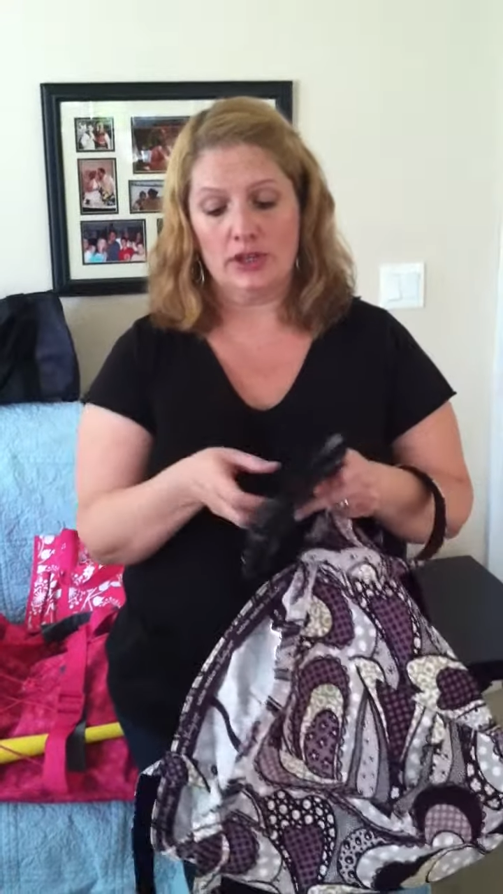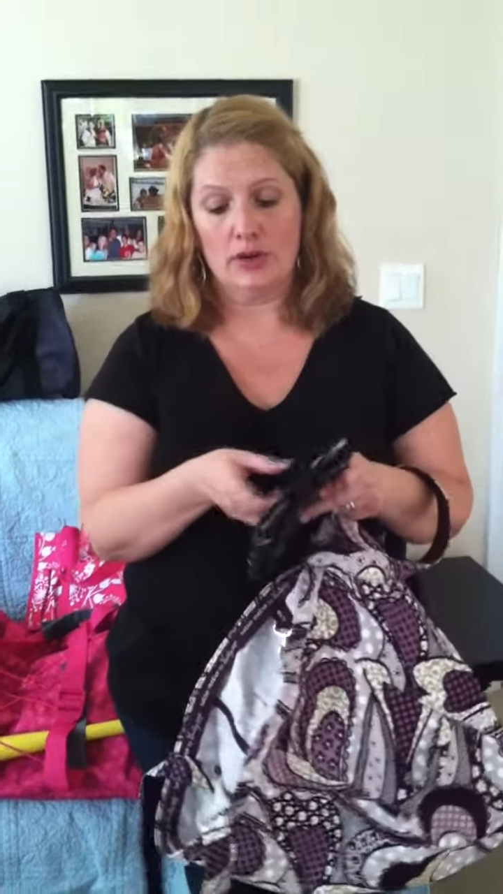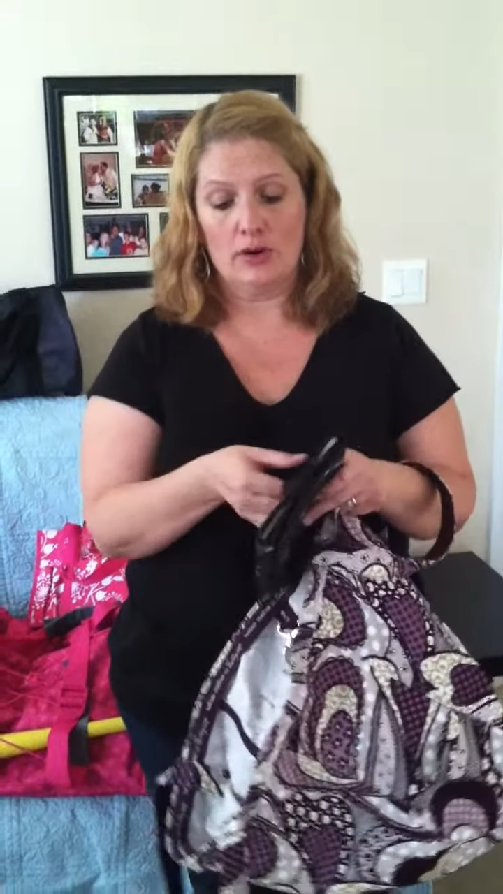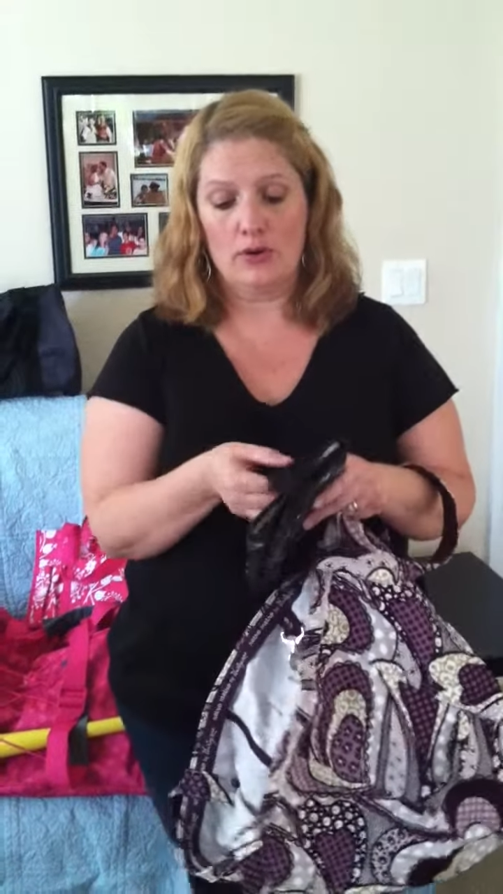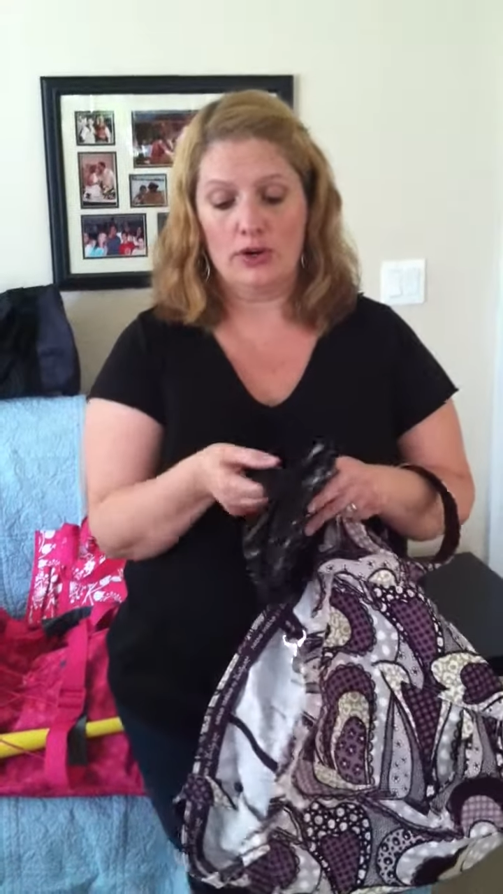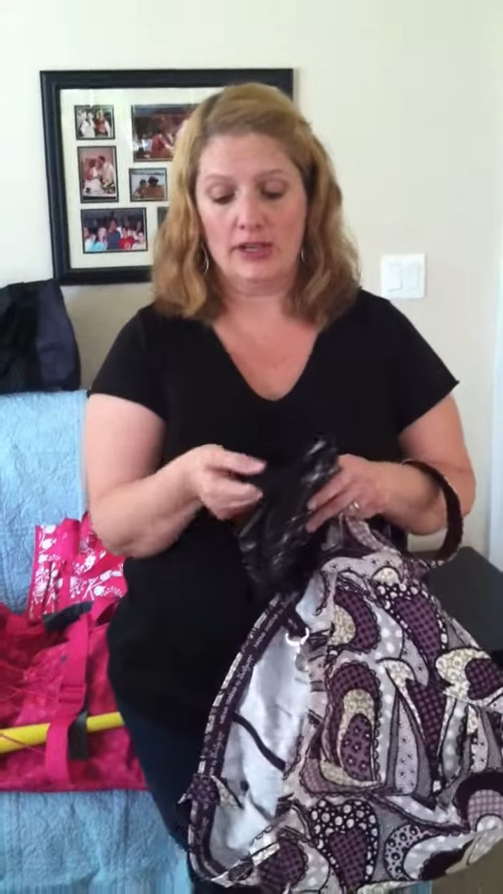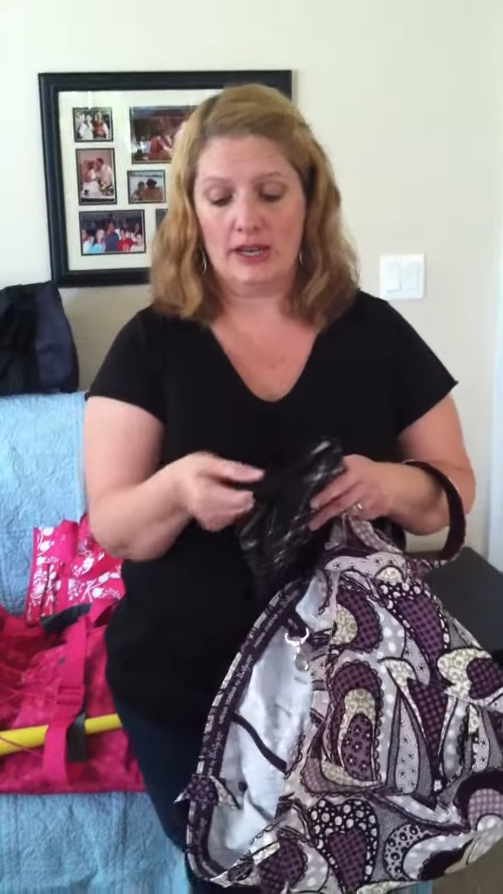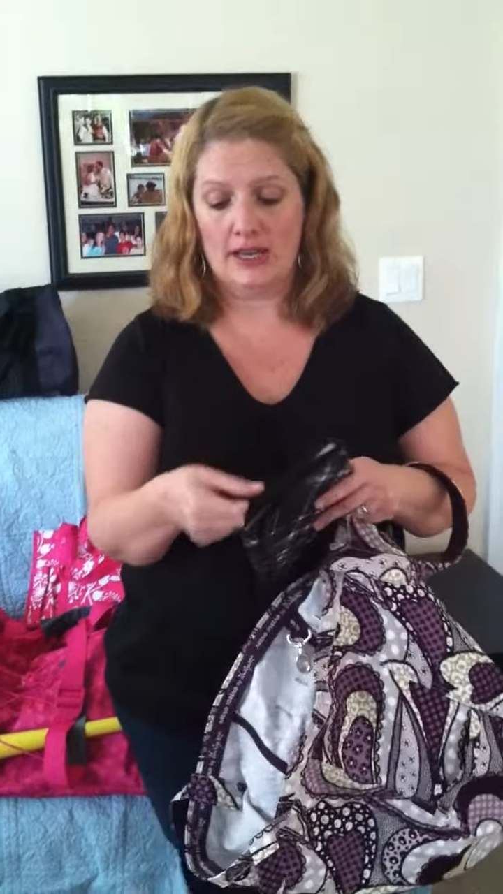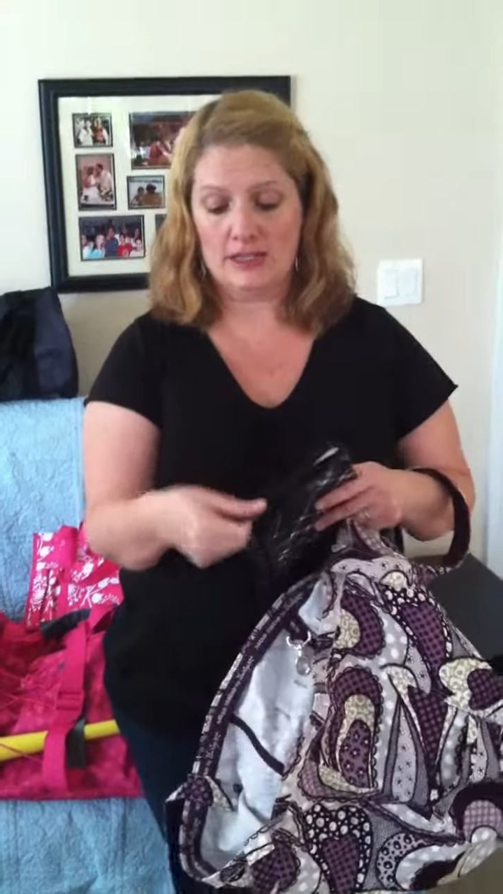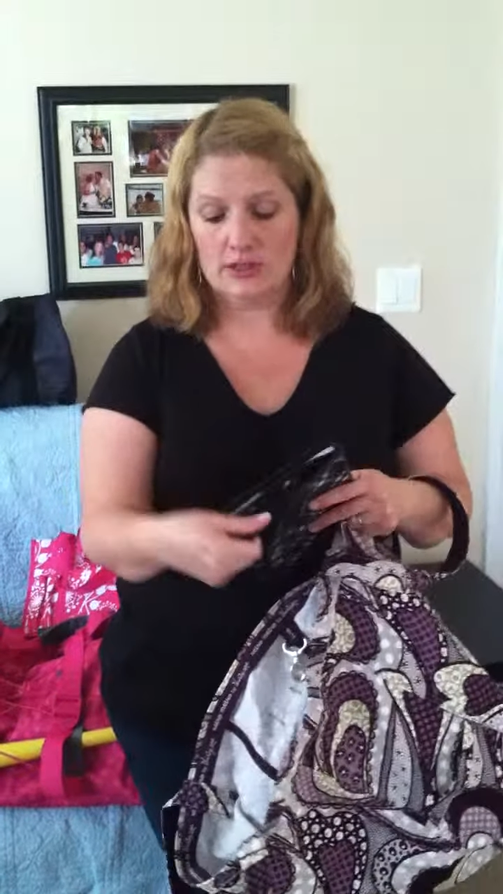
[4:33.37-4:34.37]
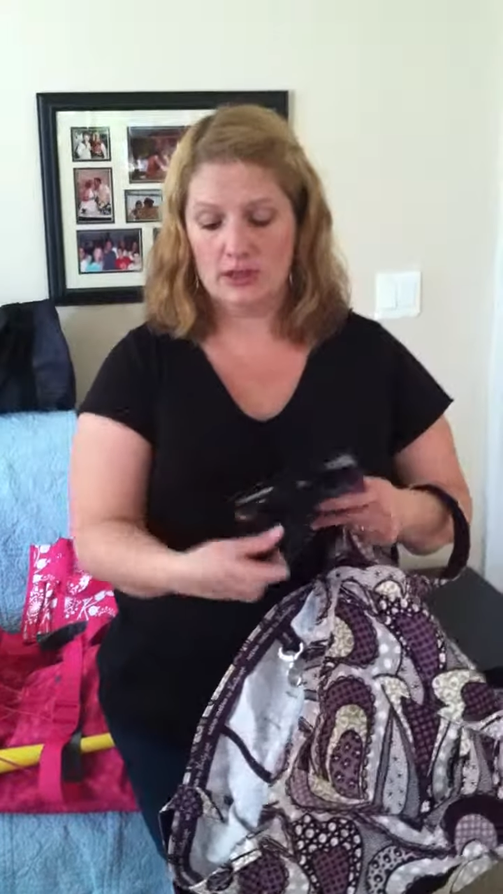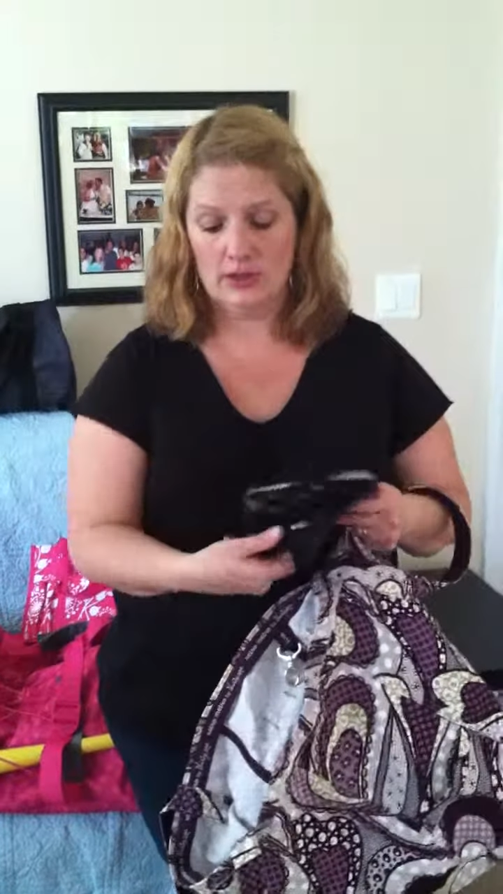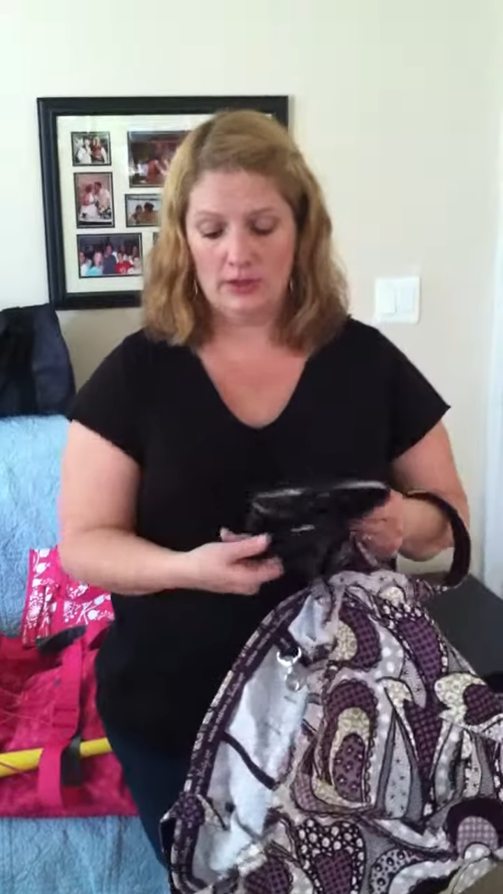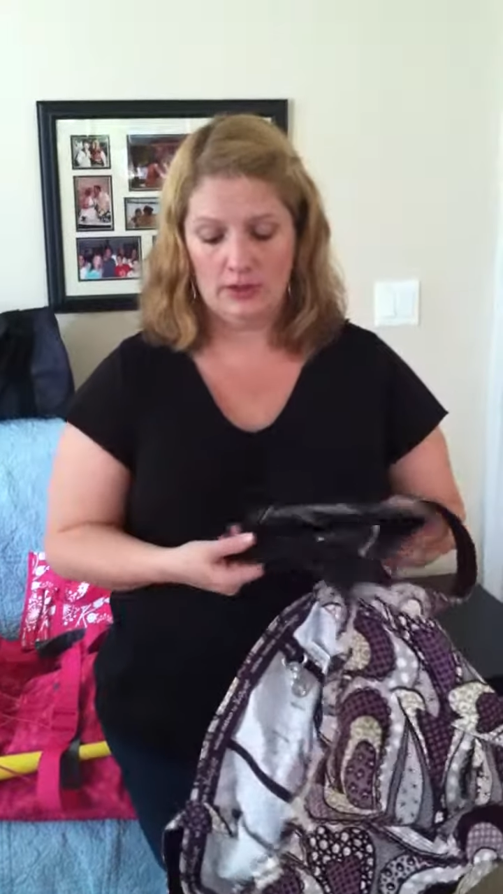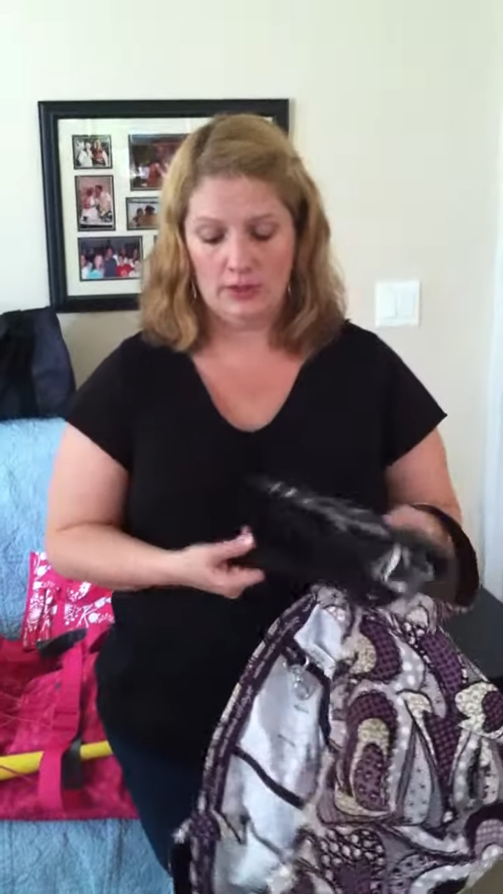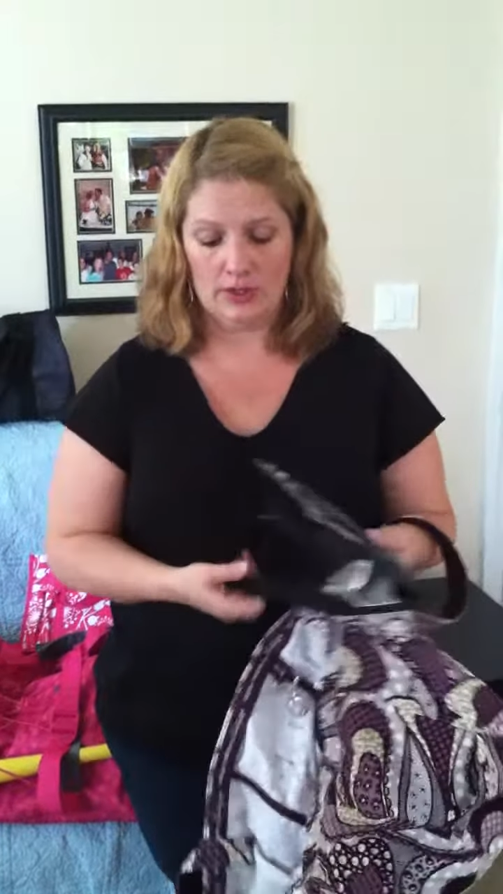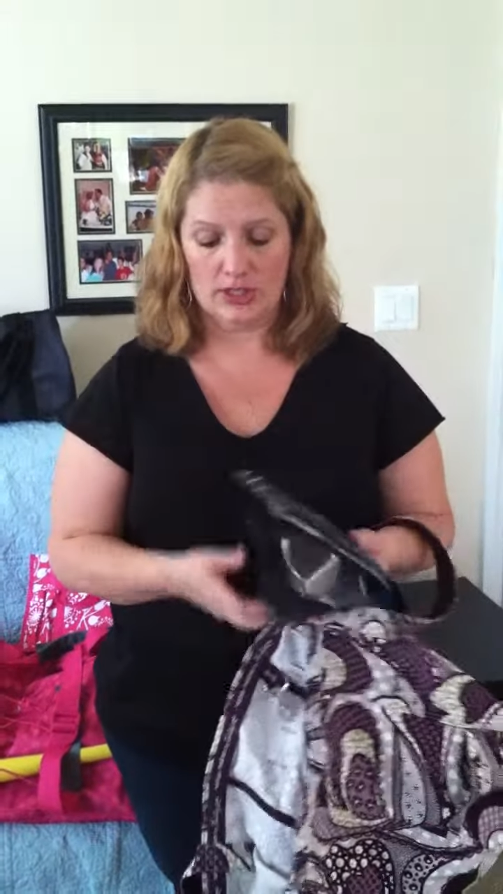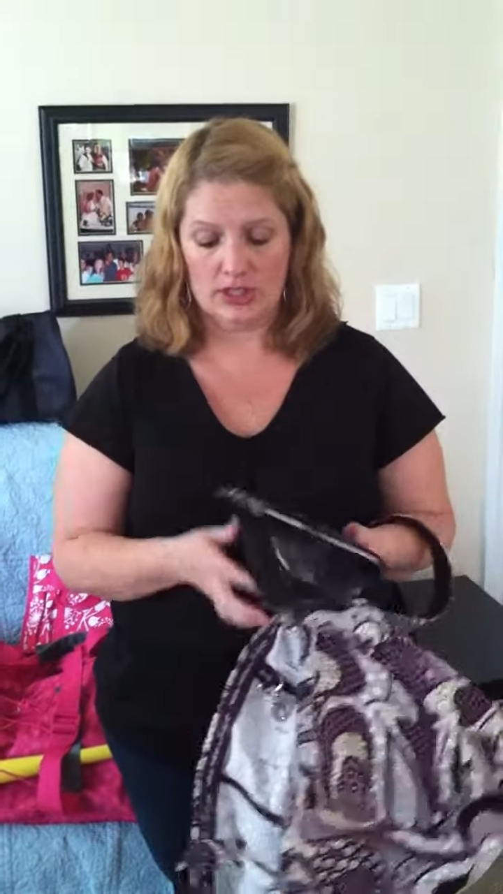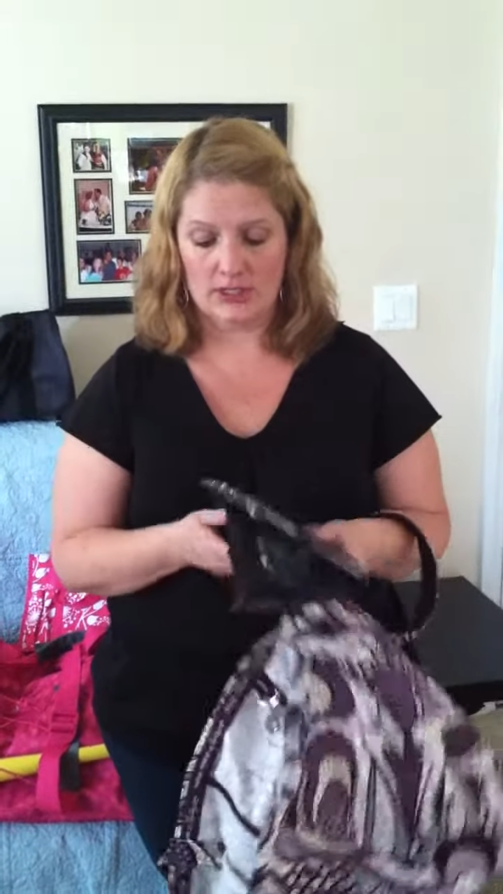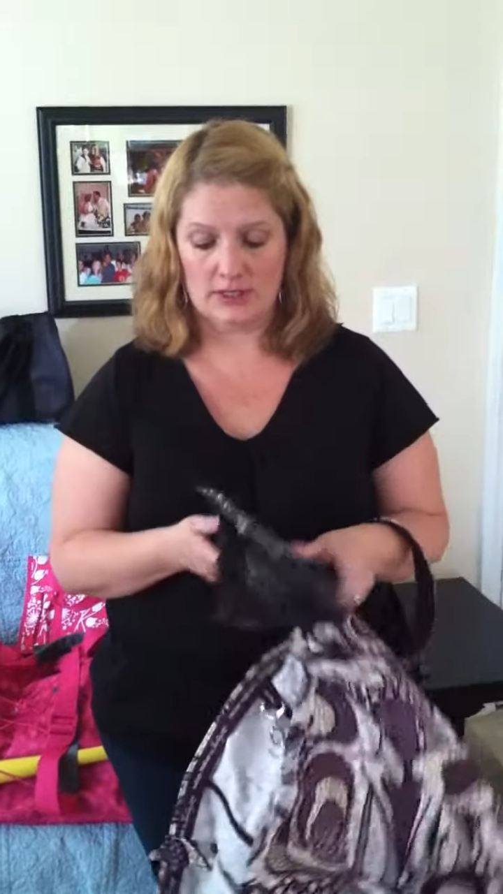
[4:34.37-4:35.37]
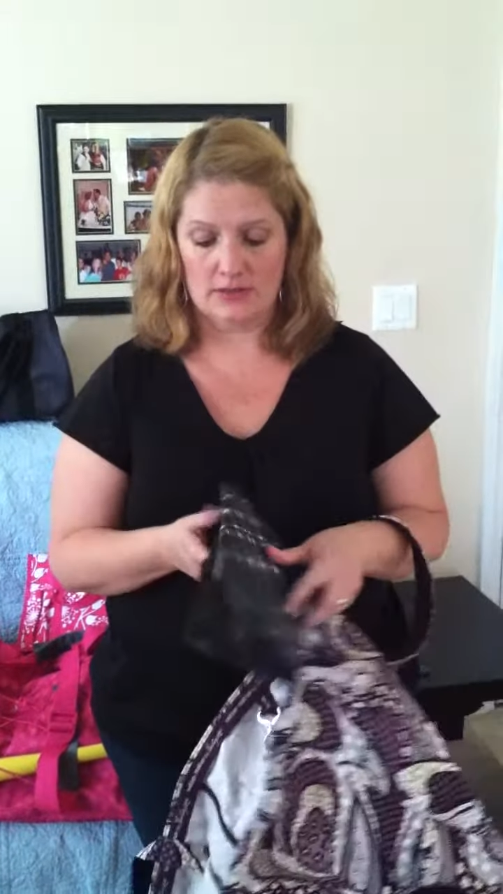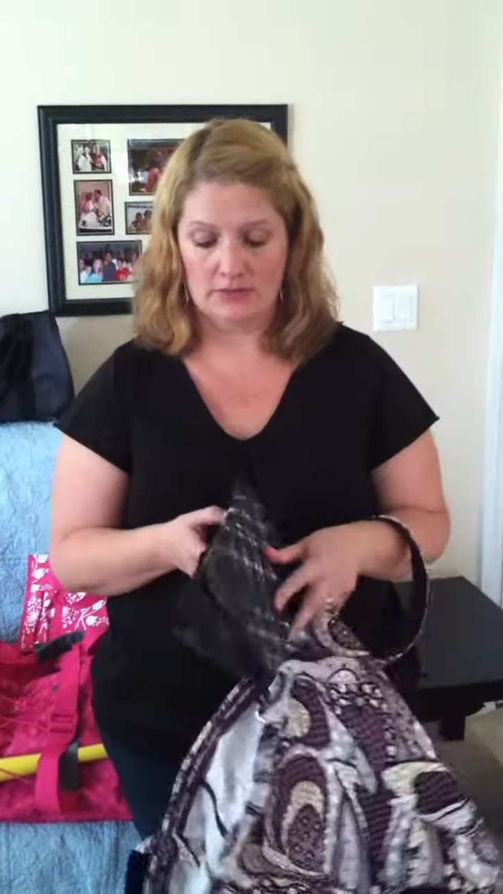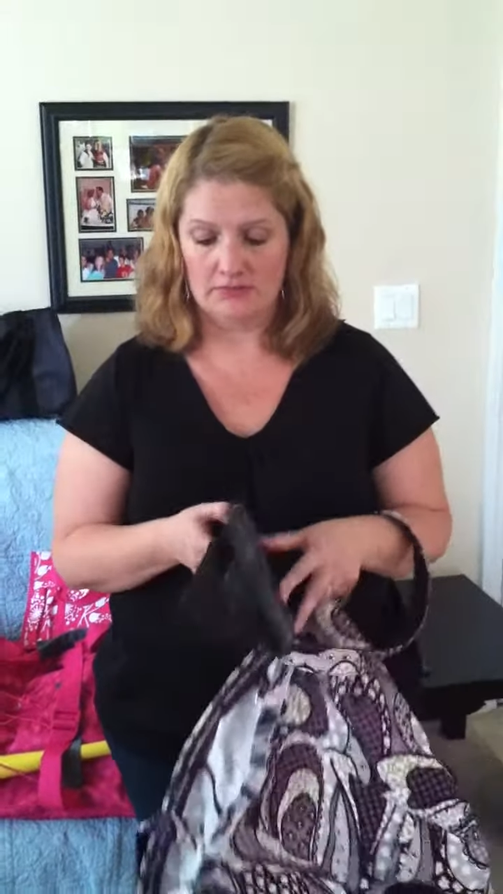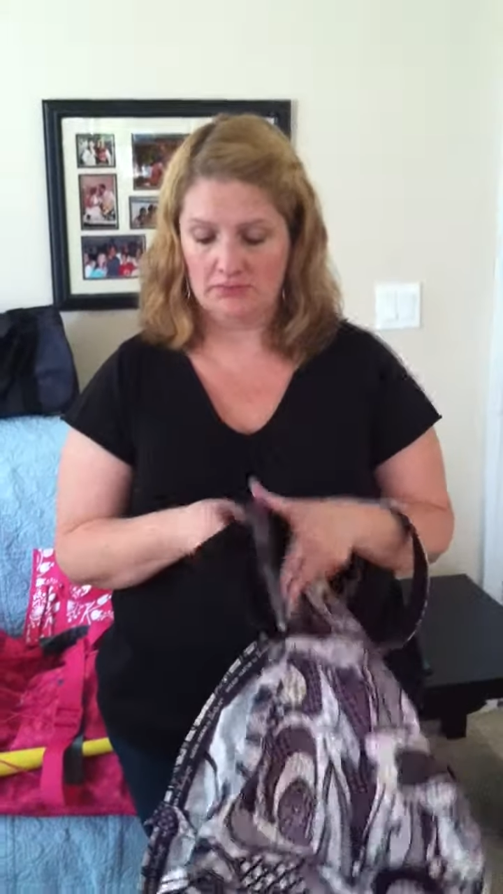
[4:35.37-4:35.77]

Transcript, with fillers: and go organizer, which is